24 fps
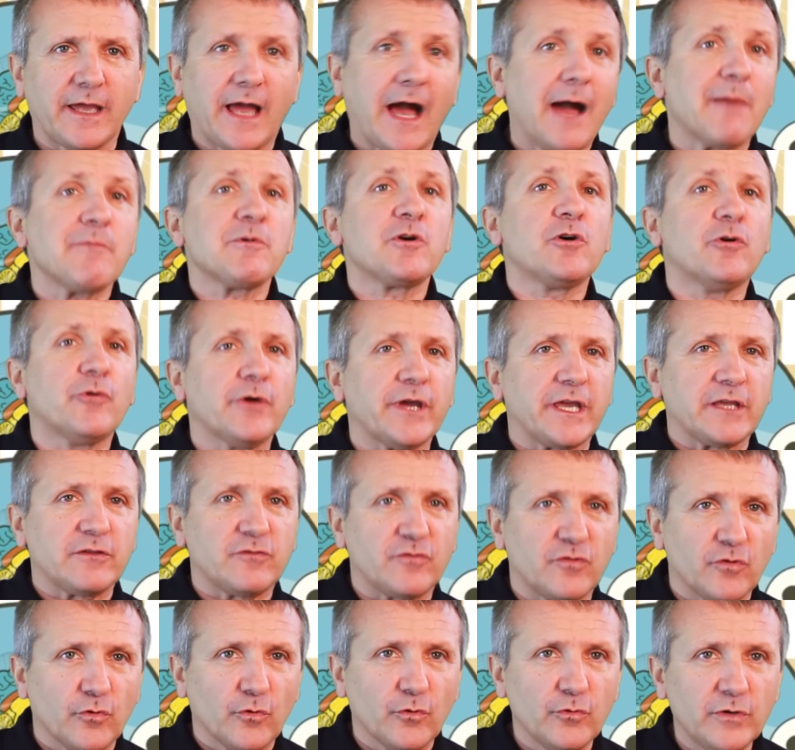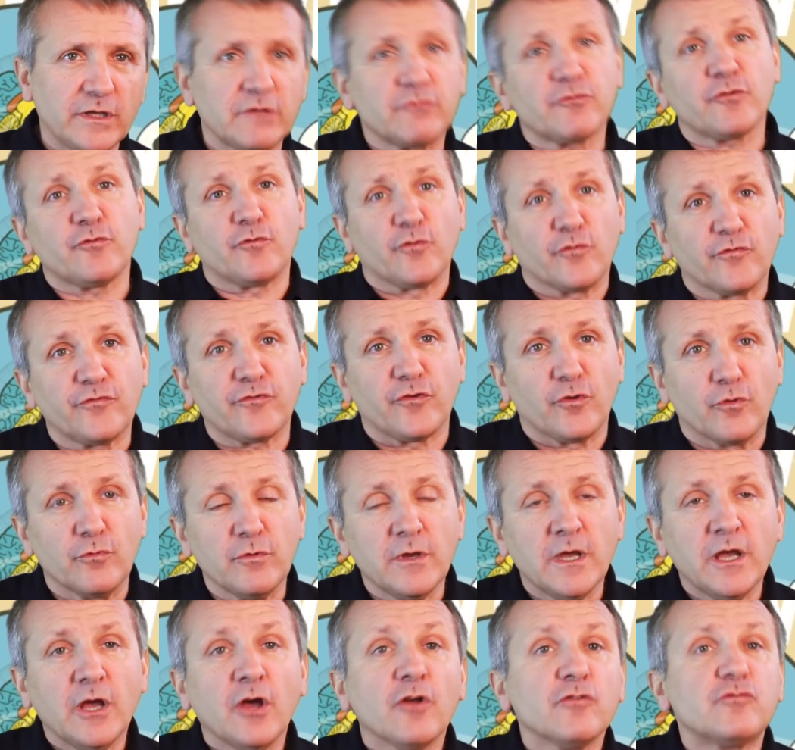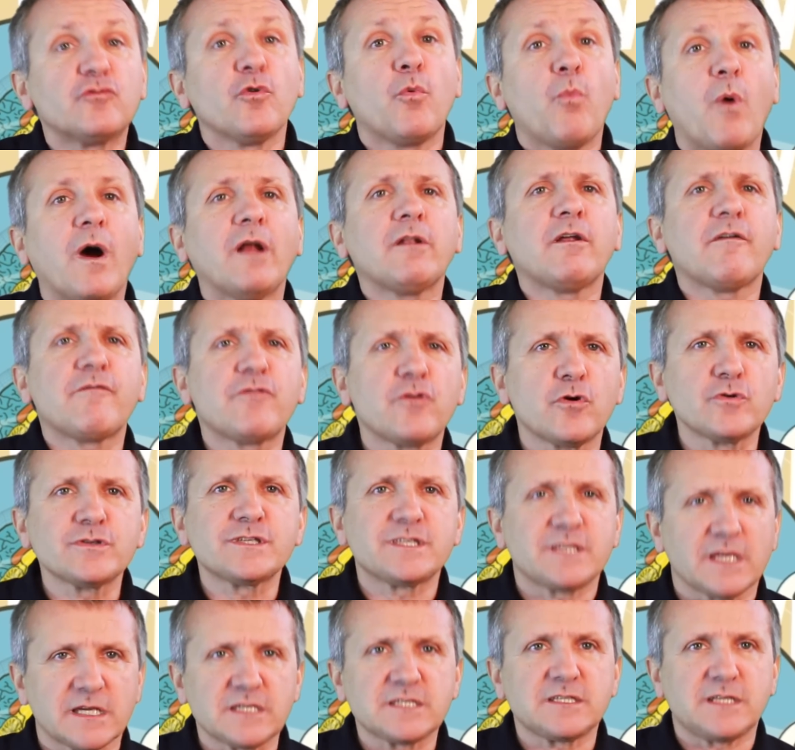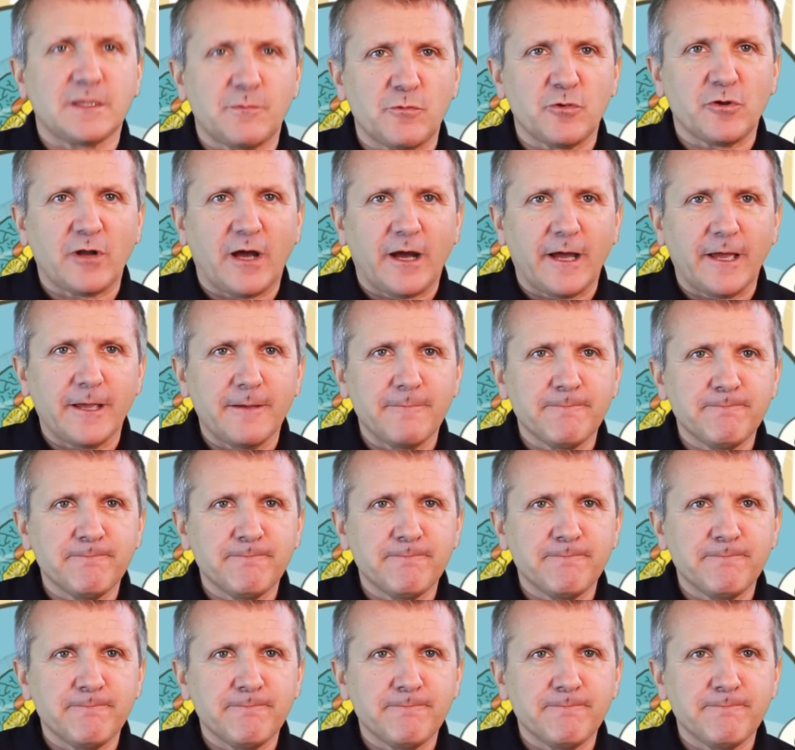I'm going to introduce you to one of those 6 stimuli,